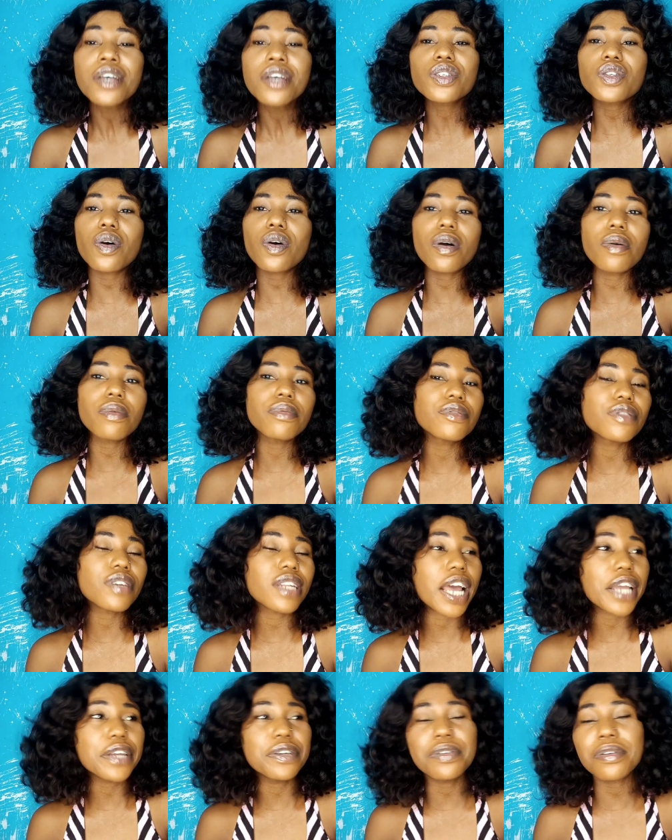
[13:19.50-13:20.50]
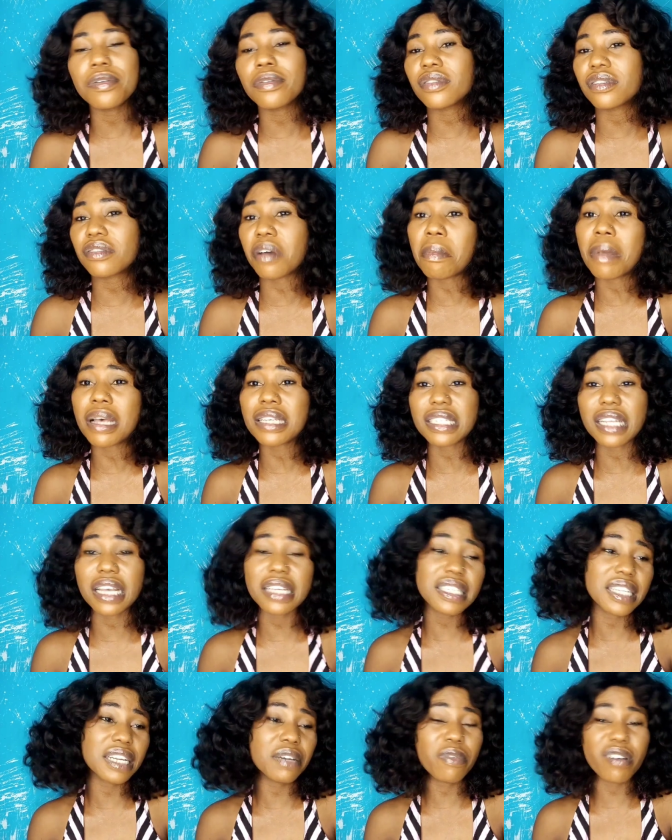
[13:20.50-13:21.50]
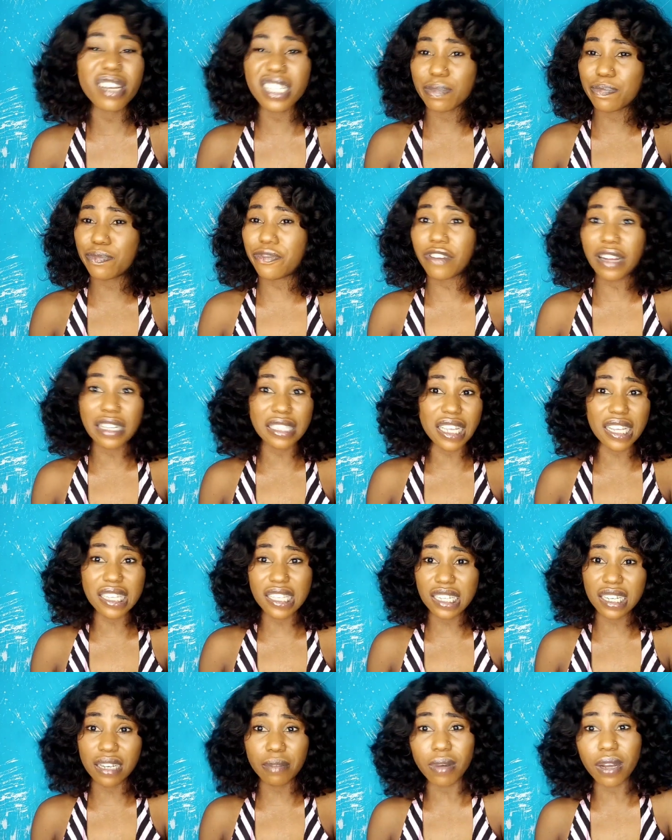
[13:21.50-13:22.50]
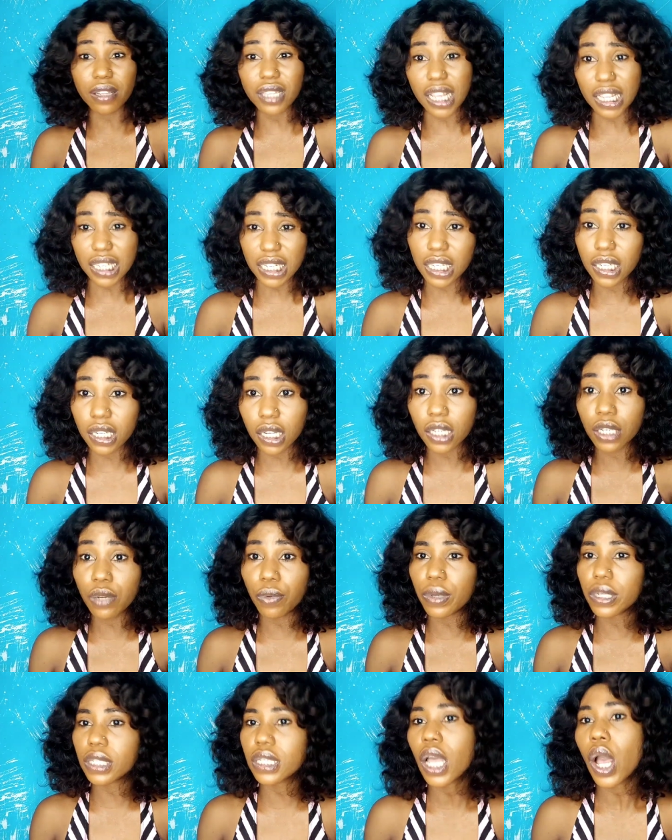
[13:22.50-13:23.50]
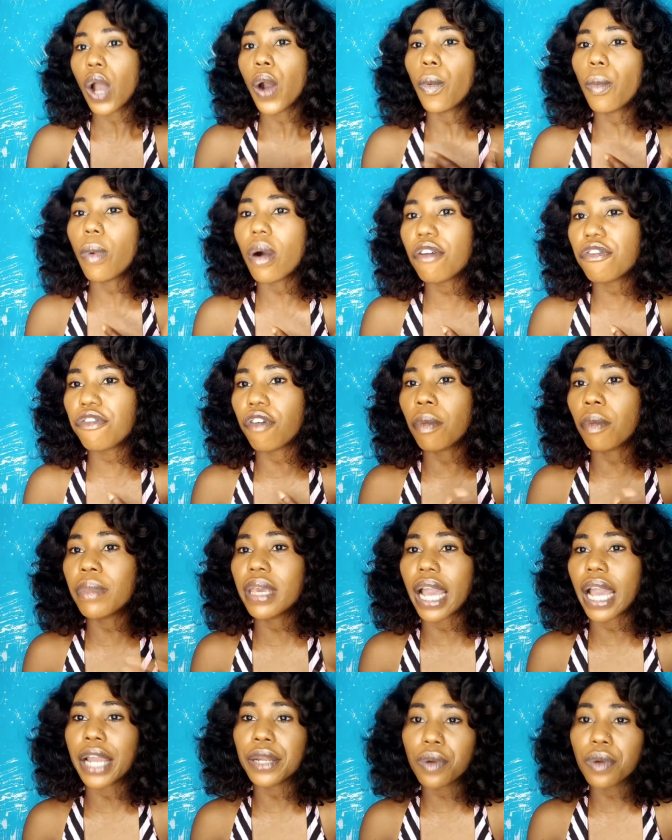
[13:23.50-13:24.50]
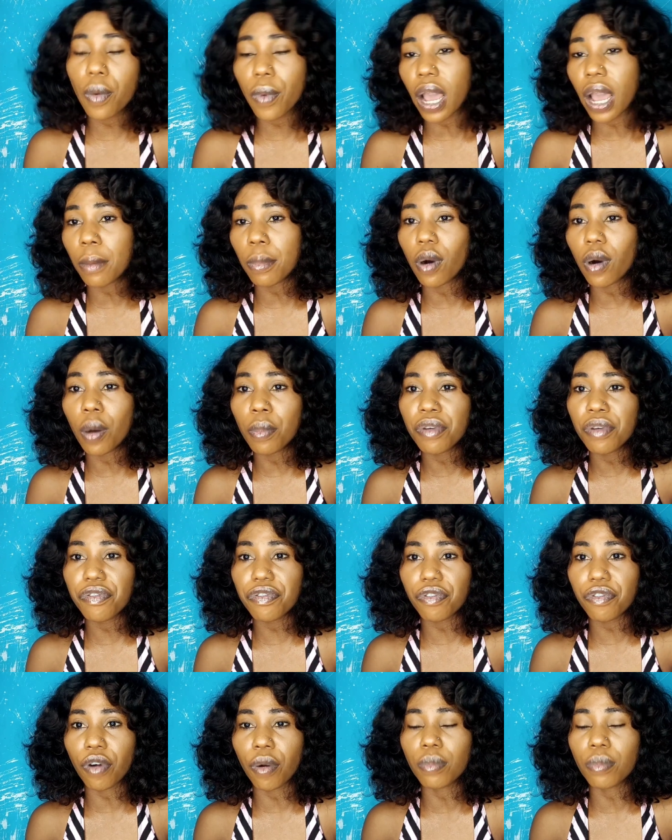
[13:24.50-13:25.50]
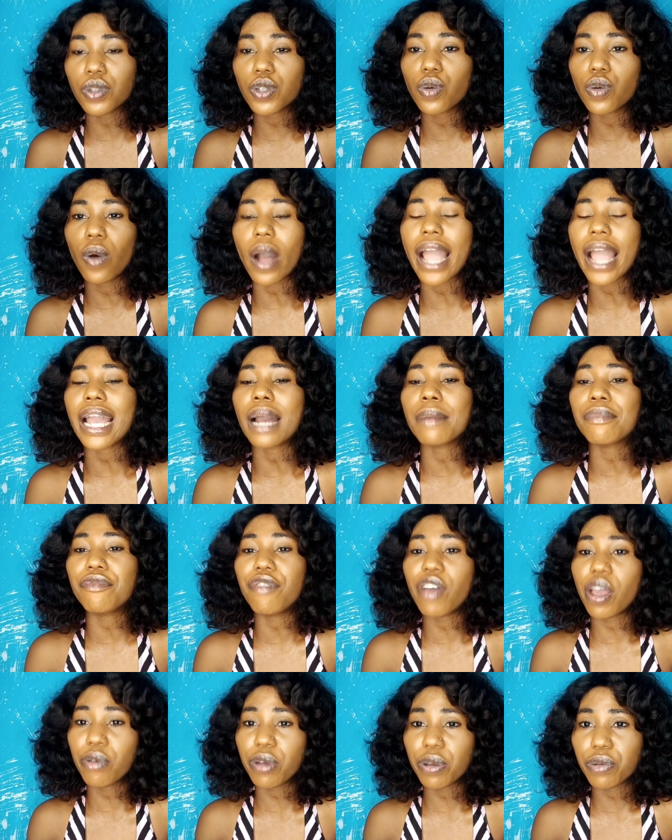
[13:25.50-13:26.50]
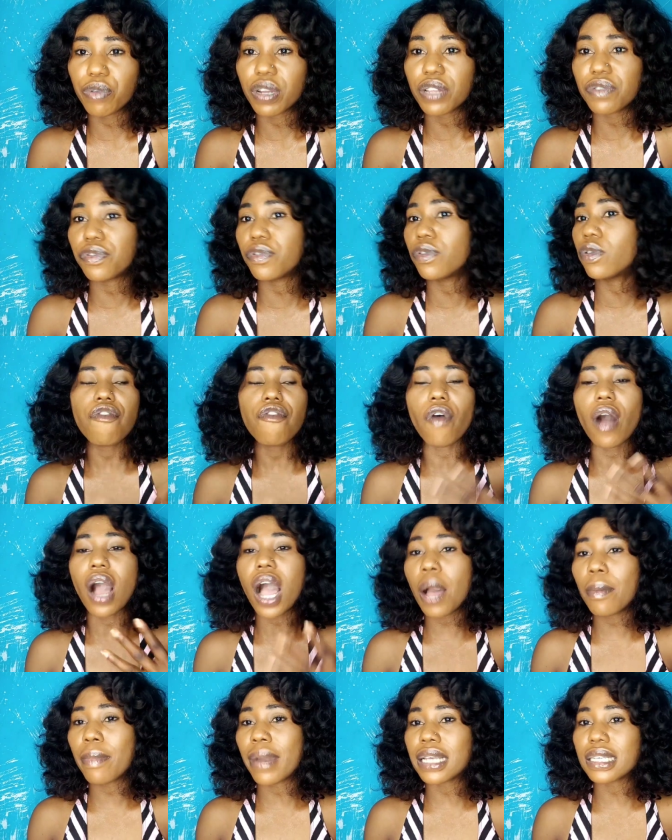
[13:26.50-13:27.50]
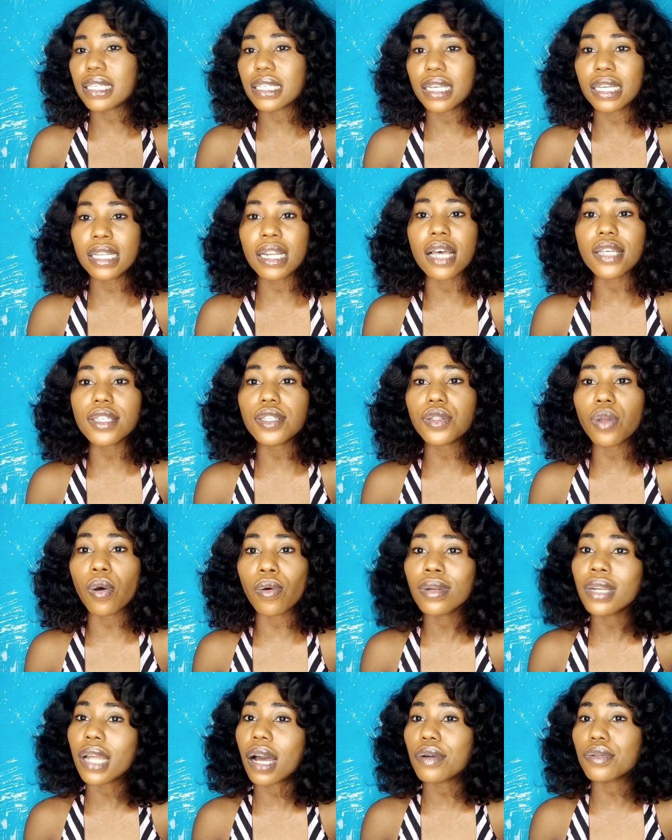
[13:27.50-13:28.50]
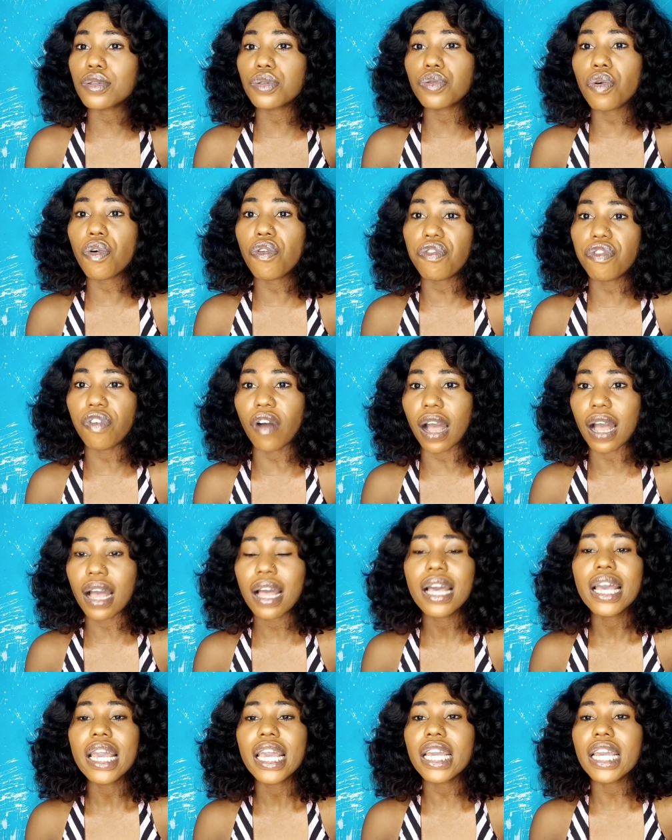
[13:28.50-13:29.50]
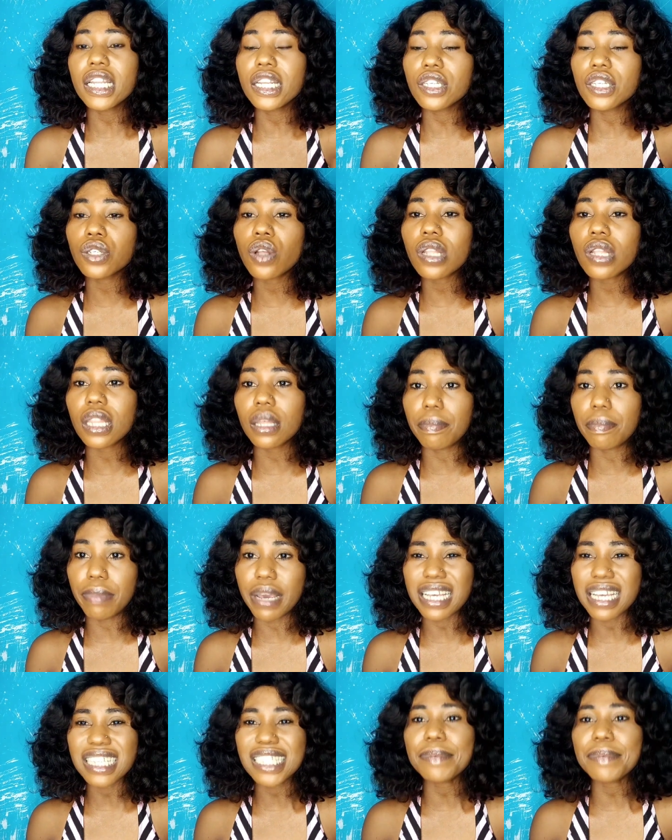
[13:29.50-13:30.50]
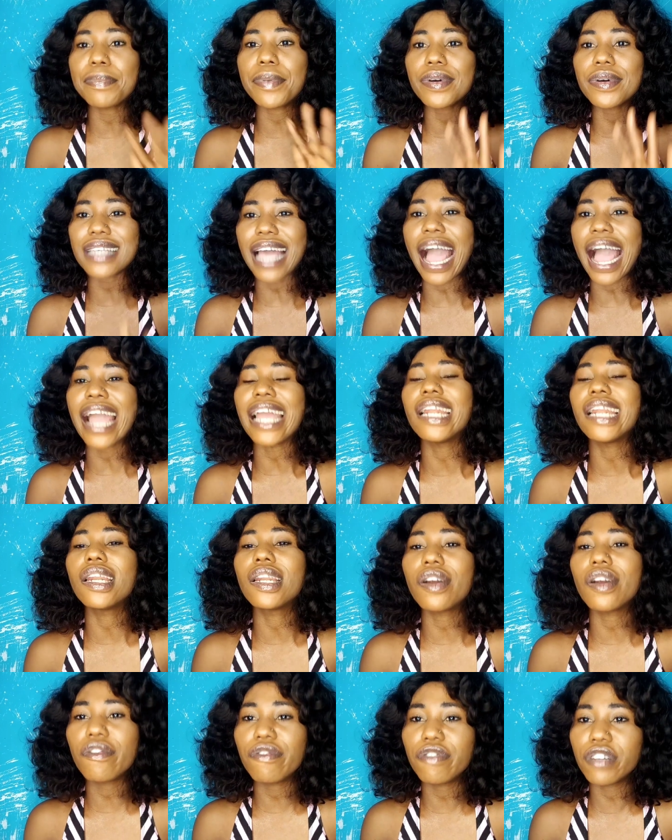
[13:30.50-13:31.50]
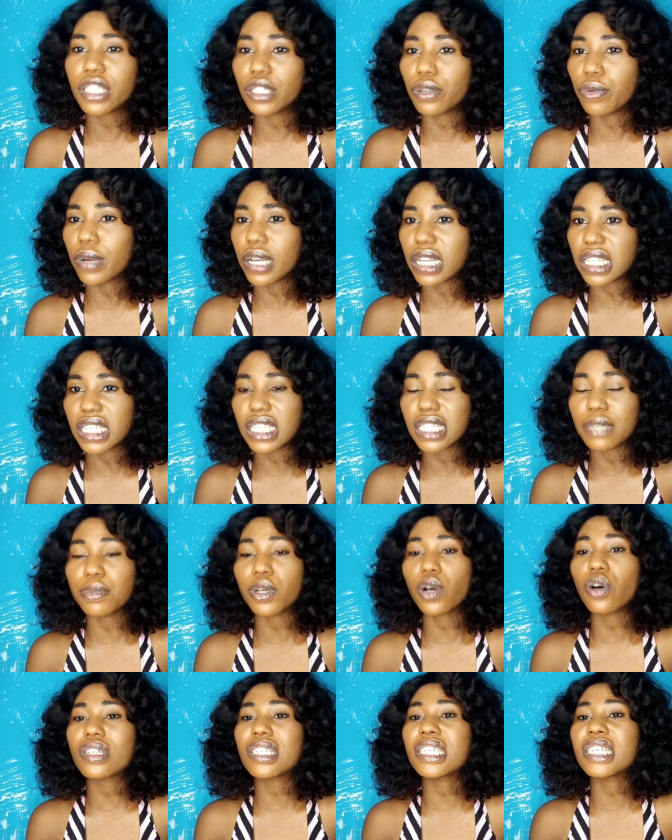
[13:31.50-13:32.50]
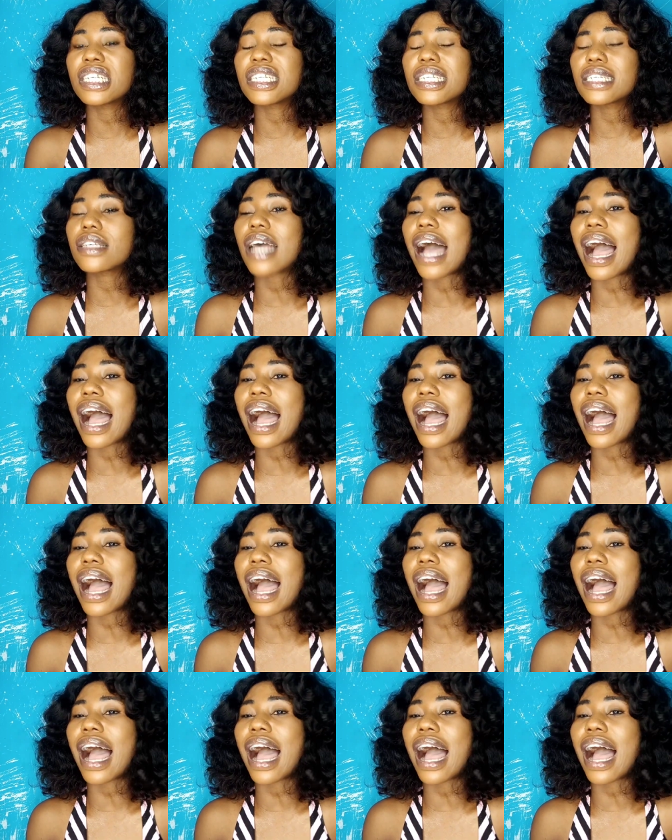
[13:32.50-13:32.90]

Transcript: So that you don't come and start saying, what's fantastic about our skin anyways? Well, for me, I know where I'm coming from, so I am very grateful for how my skin has turned out so far. It is not the best, but I love it the way it is, because it is